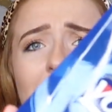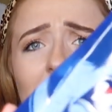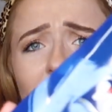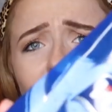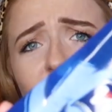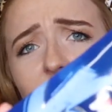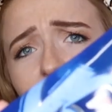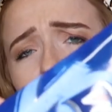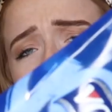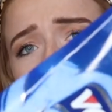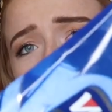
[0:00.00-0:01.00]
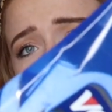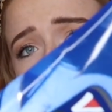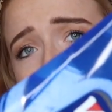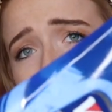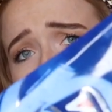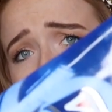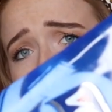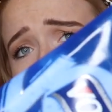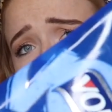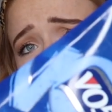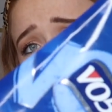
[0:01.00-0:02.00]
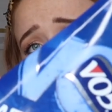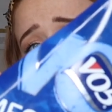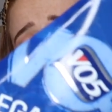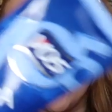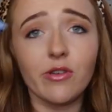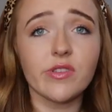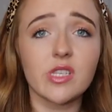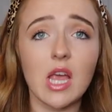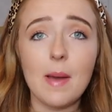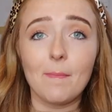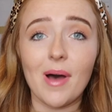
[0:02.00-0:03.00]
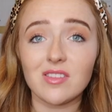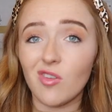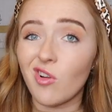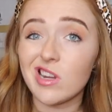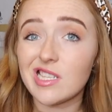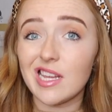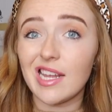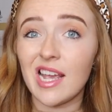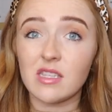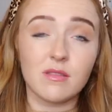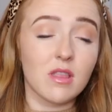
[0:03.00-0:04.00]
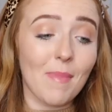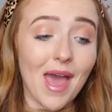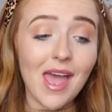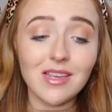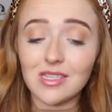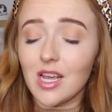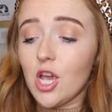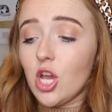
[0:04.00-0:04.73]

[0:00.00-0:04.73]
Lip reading: I think I got it in the man section in Boots, but honestly, it's the best.